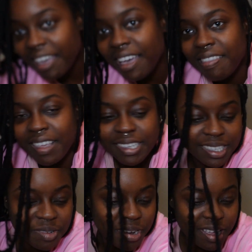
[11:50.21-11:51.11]
then let's
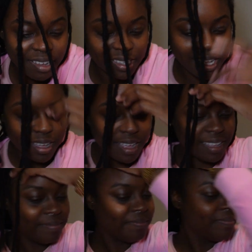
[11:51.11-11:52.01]
see what else I
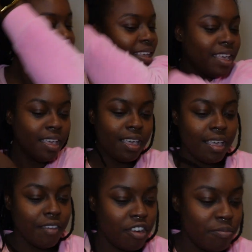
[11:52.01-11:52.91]
got
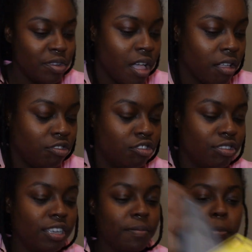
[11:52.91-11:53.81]
from the Dollar
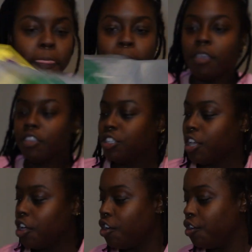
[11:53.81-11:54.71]
Tree.
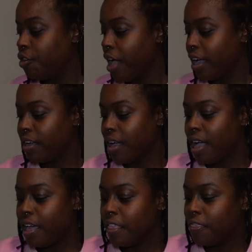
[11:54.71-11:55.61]
So I
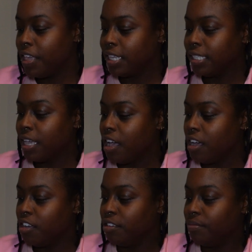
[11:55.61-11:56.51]
got this,
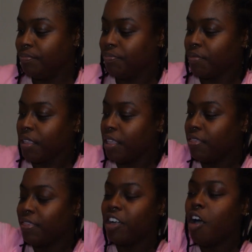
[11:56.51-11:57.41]

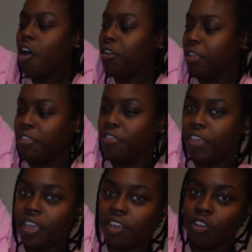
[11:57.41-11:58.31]
they call it a
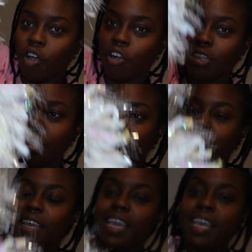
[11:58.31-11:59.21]
thick garland.
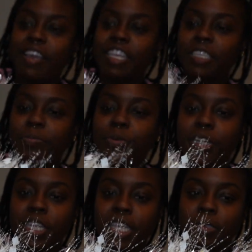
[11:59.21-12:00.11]
It's
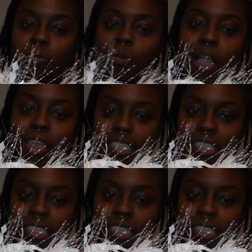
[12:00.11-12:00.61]
pretty, it's white,